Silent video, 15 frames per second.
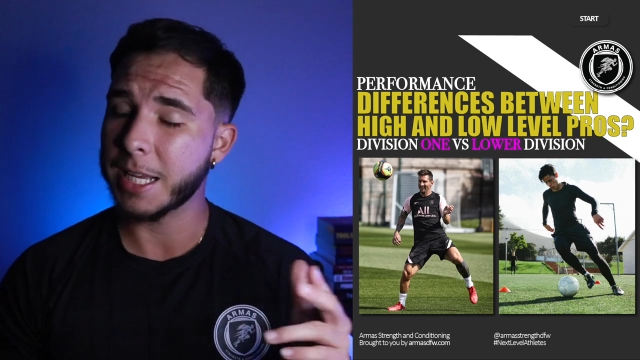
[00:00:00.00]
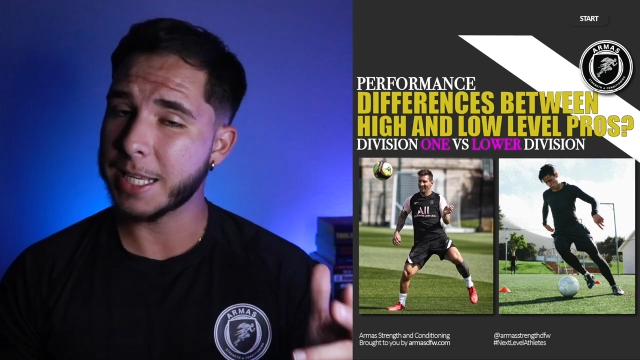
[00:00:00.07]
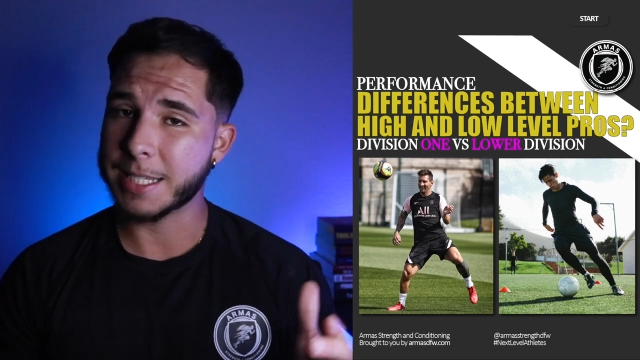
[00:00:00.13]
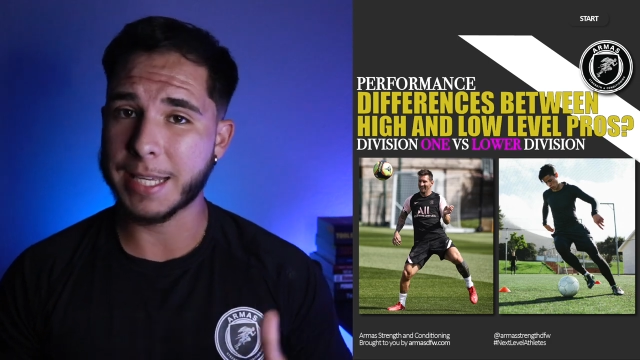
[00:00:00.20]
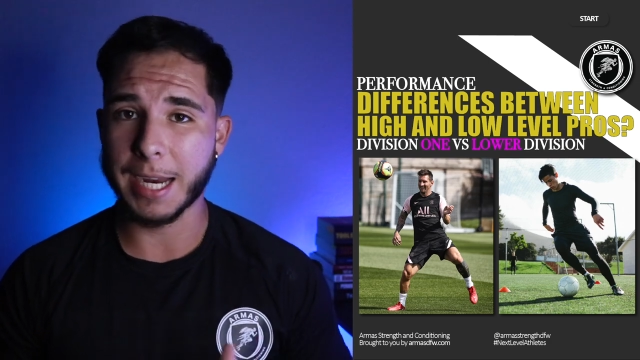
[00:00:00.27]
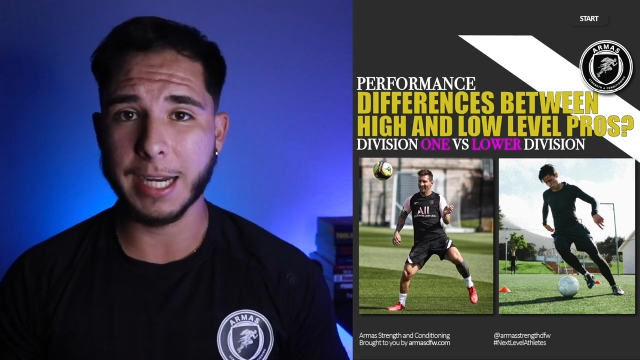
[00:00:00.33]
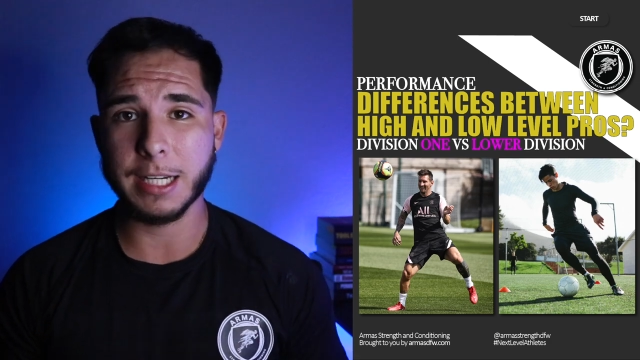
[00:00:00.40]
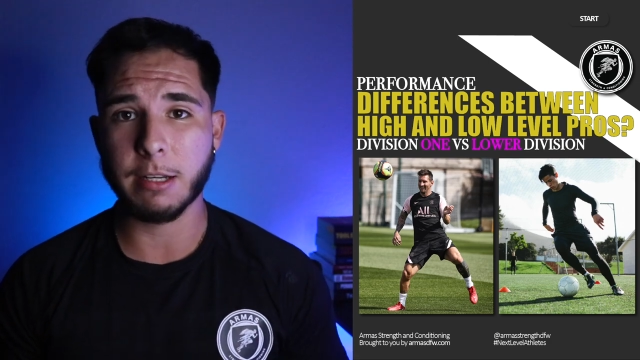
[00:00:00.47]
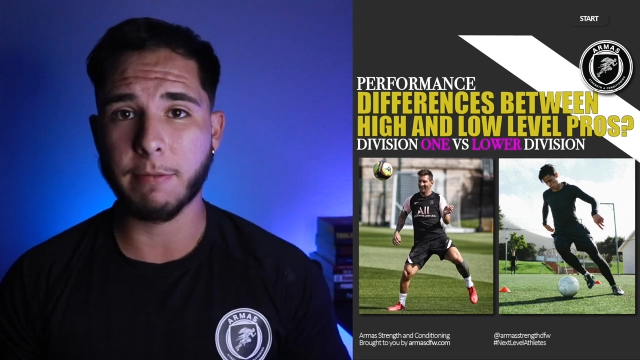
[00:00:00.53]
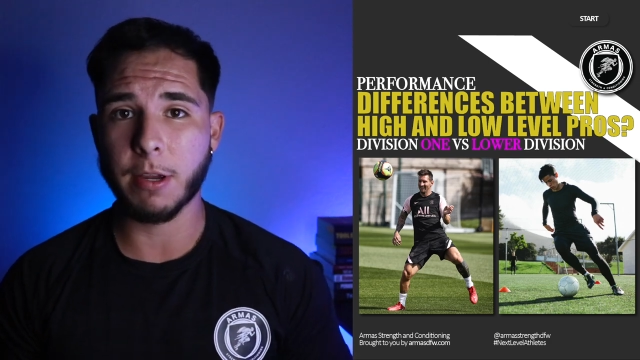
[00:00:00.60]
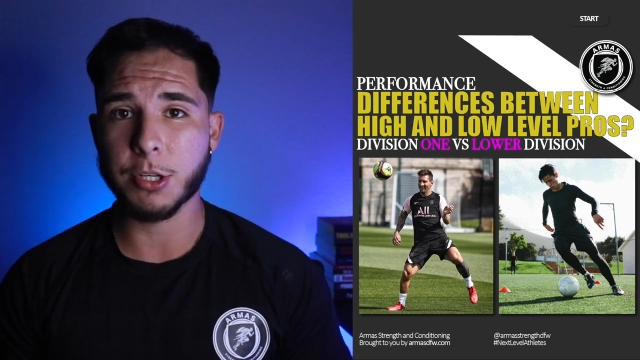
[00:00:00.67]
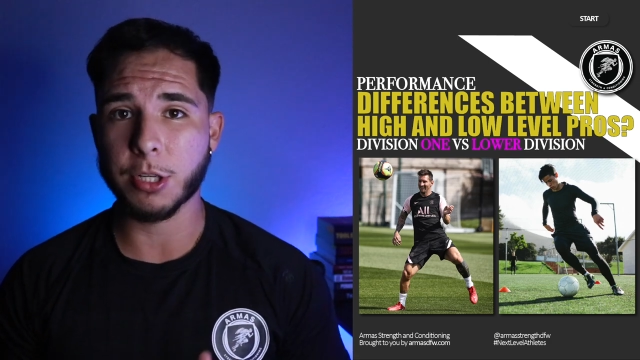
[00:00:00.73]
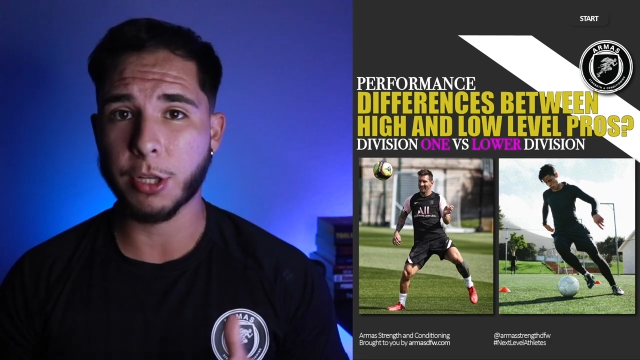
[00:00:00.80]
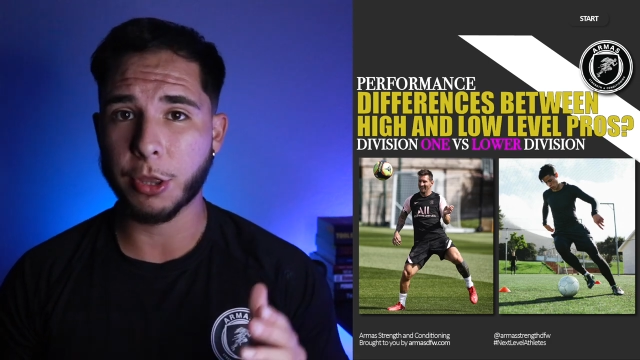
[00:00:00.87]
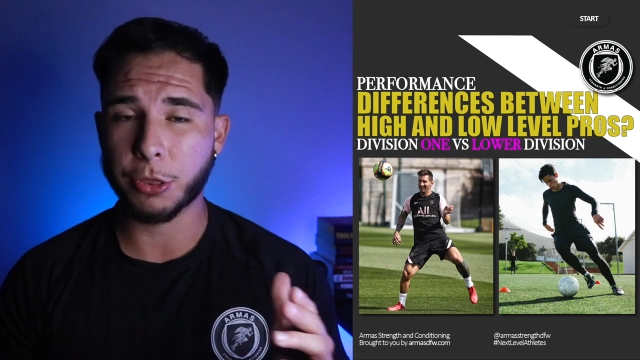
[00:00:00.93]
second
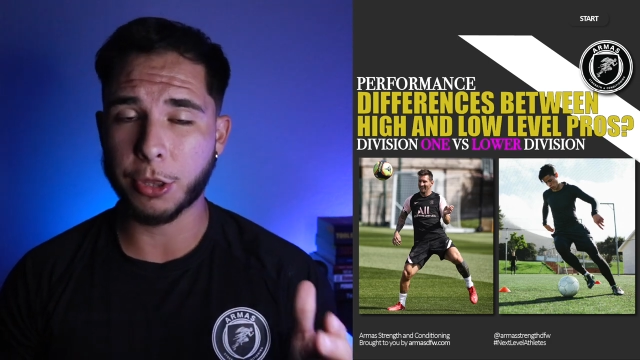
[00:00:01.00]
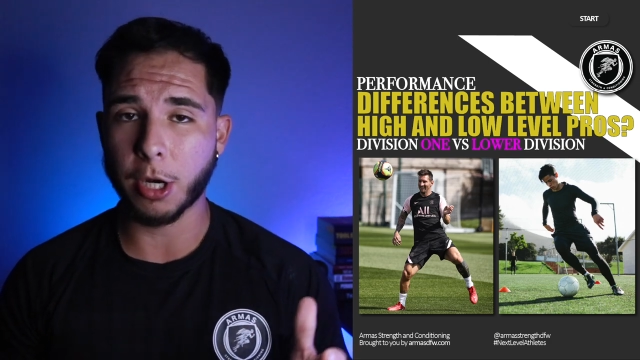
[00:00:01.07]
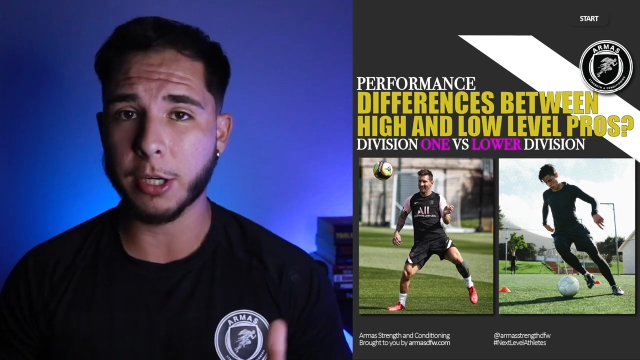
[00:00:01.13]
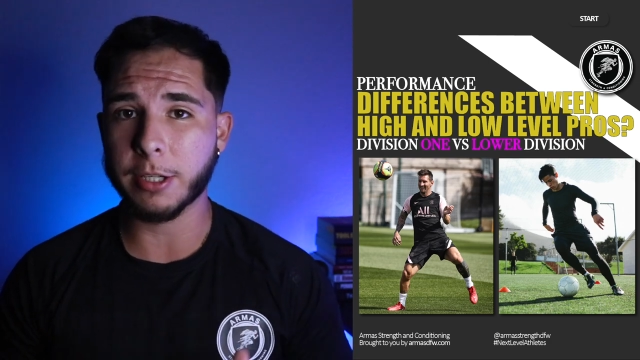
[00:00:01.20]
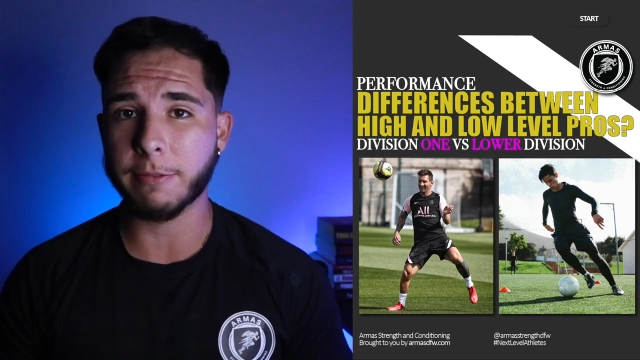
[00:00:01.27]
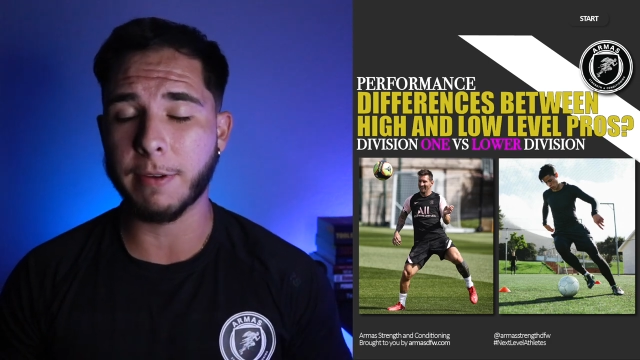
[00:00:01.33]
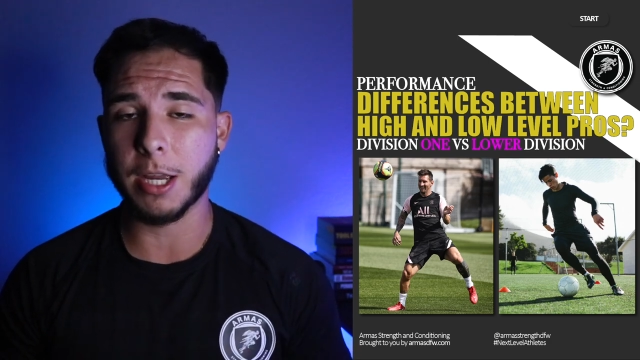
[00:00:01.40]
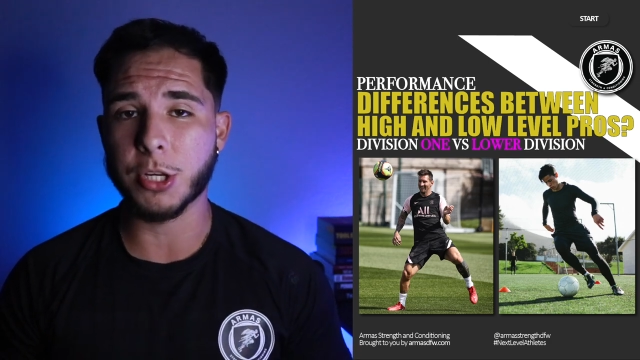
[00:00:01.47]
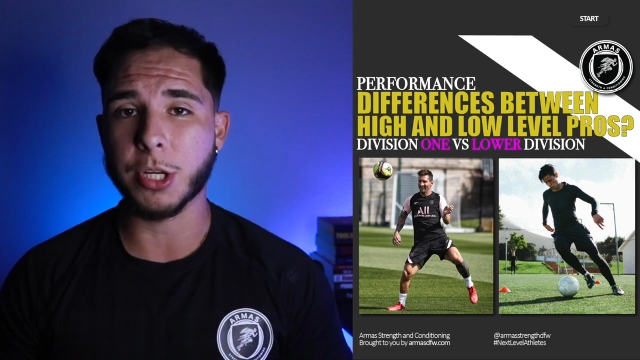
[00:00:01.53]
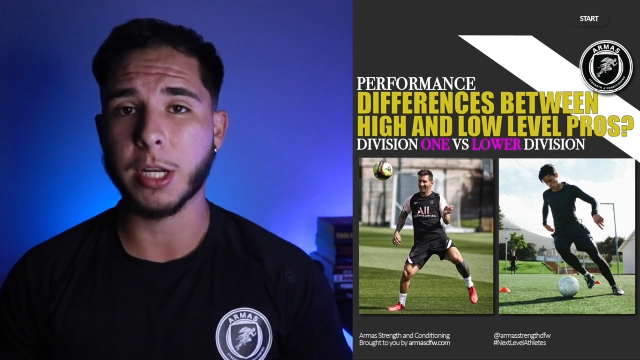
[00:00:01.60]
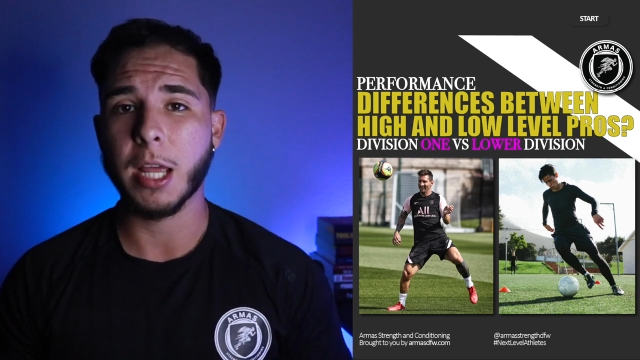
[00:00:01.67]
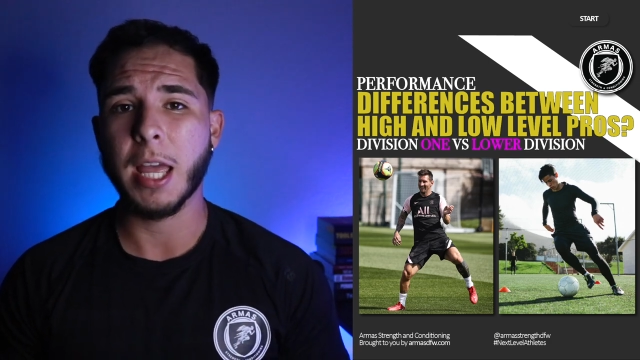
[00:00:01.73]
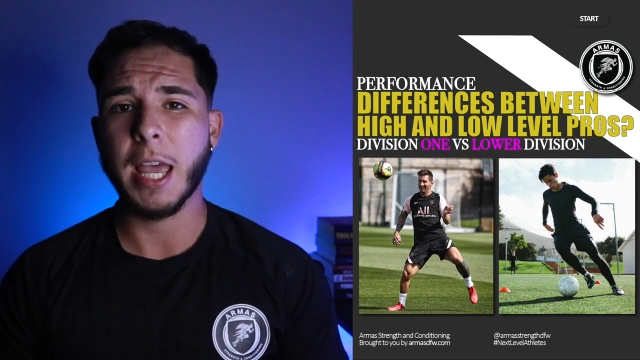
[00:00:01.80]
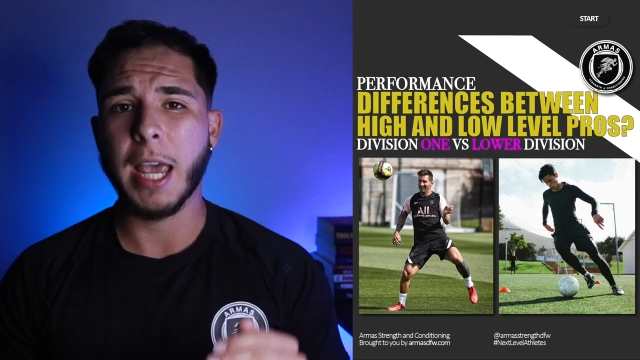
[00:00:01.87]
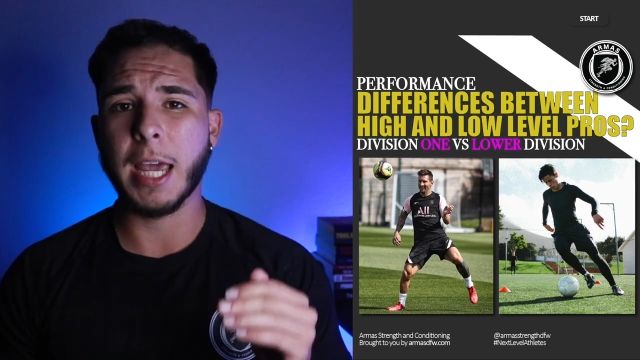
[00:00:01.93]
division, third division,
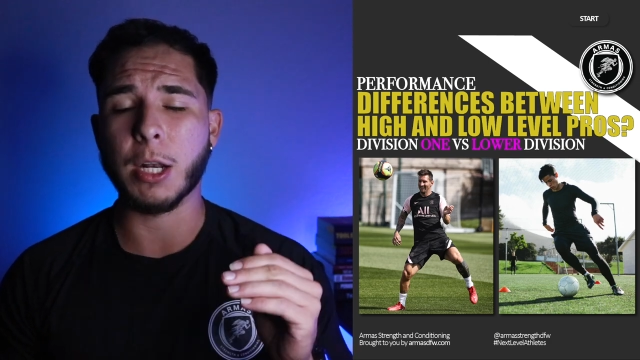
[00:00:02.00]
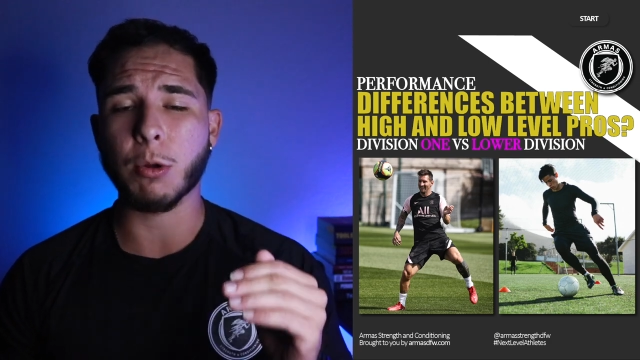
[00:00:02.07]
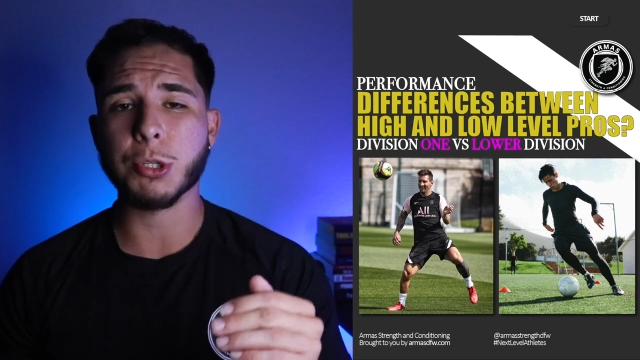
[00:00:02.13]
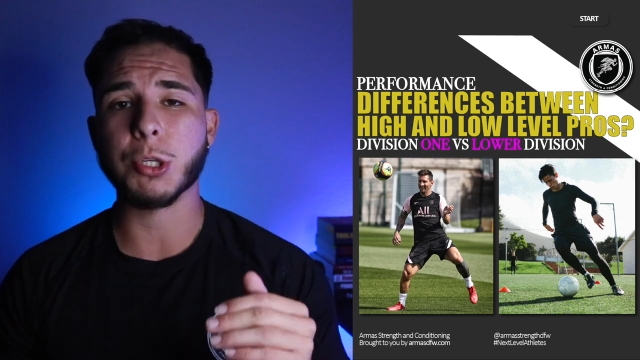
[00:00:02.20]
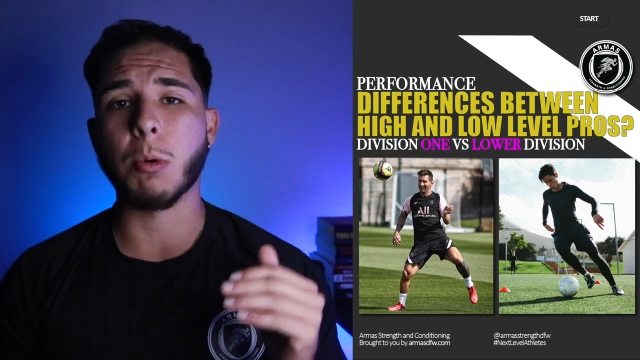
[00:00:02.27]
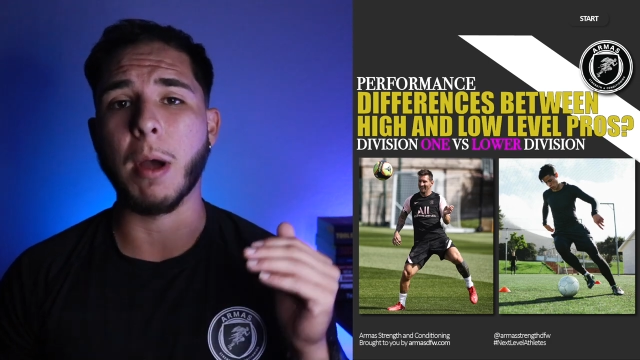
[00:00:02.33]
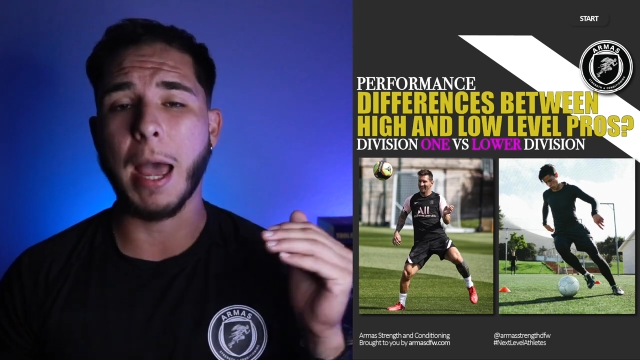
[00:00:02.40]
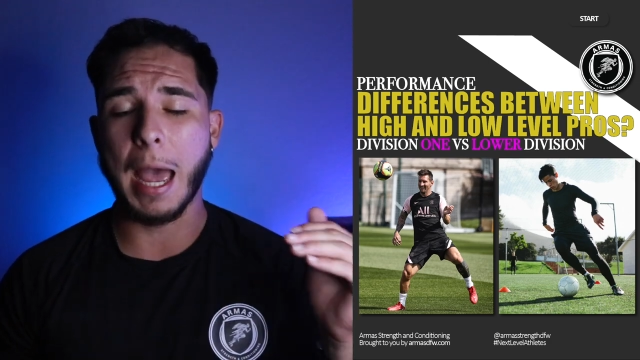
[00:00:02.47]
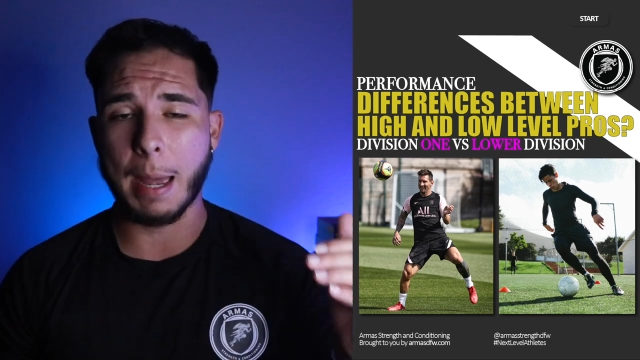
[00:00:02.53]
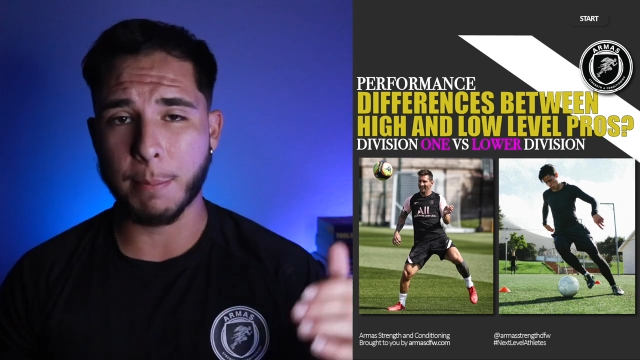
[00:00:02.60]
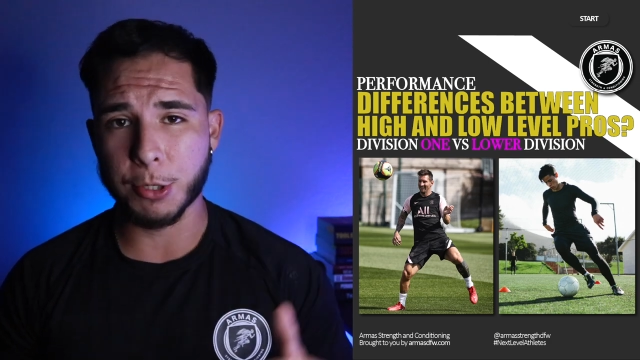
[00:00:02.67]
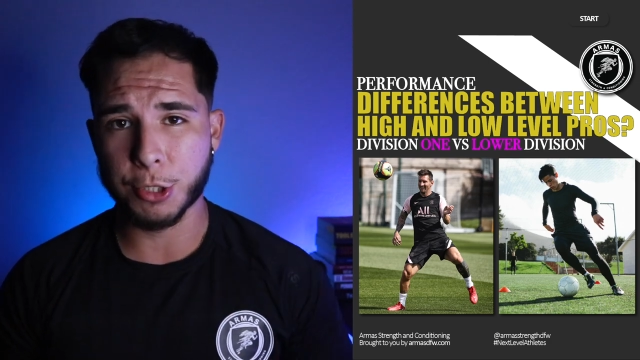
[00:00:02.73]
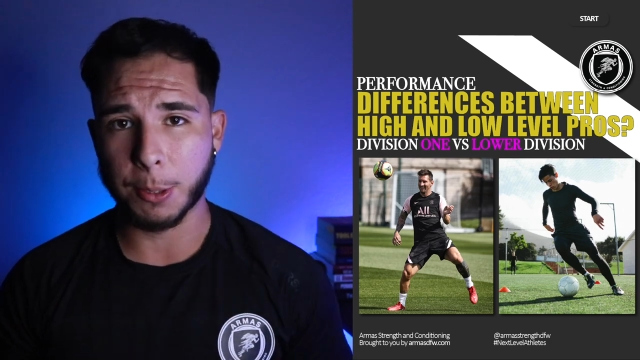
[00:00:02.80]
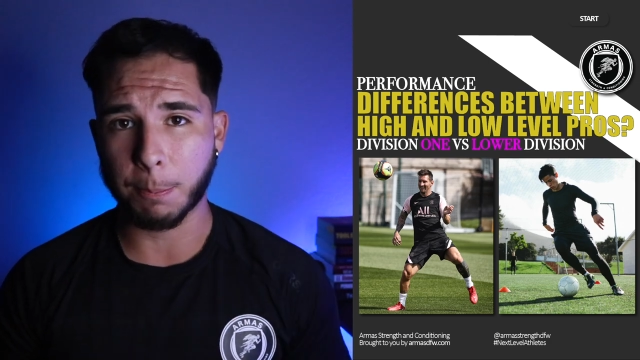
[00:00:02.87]
and also amateur